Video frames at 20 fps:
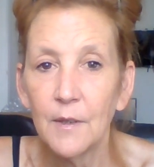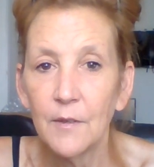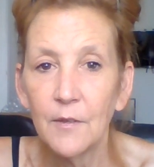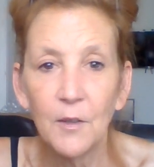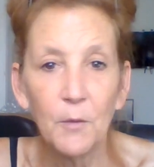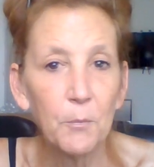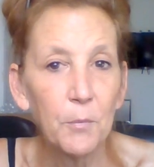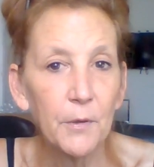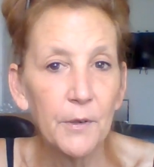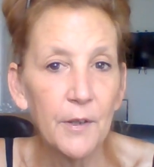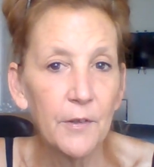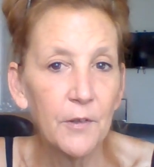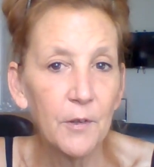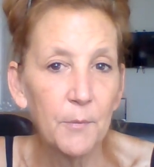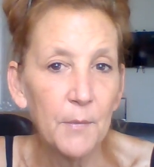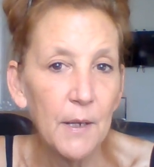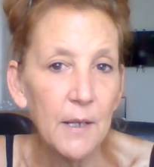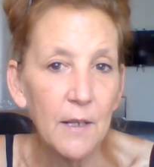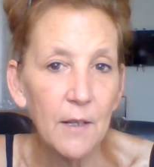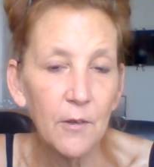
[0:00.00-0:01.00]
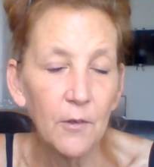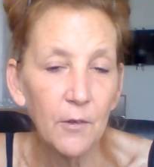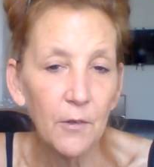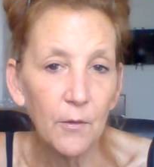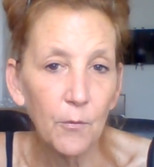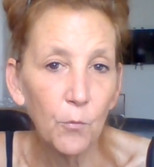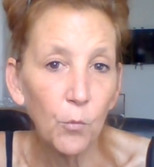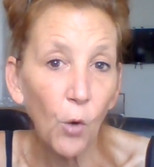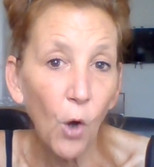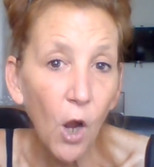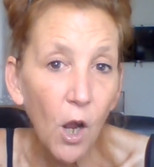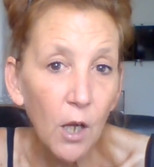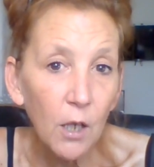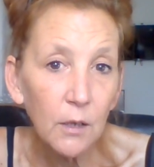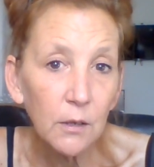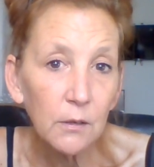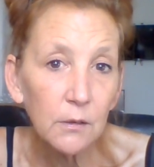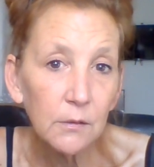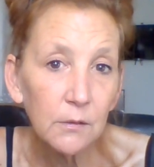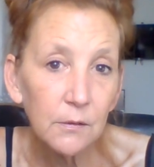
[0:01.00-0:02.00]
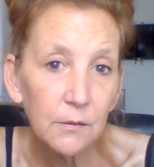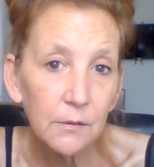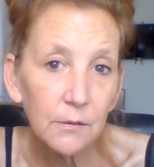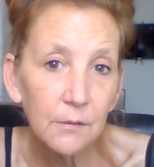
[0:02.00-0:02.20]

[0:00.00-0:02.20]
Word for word: Simple doesn't mean it's wrong.